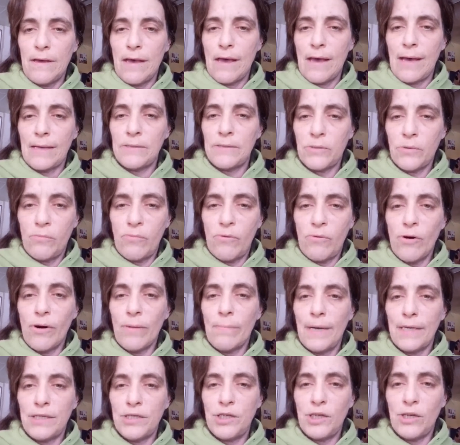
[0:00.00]
I
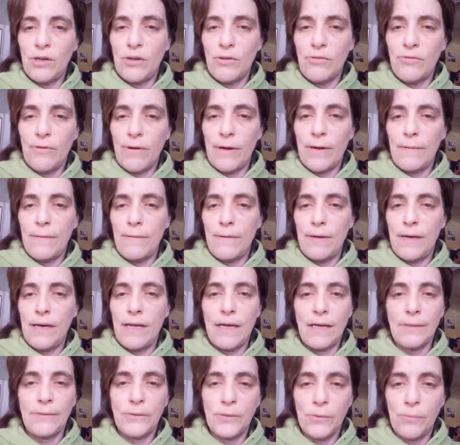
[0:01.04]
support my children,
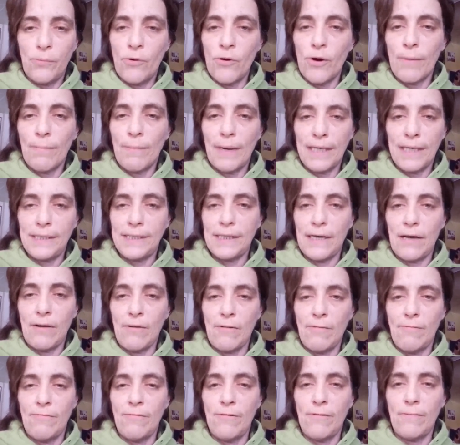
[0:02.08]
and I support
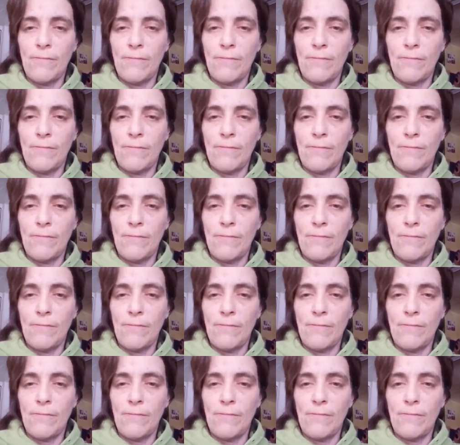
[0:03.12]
myself.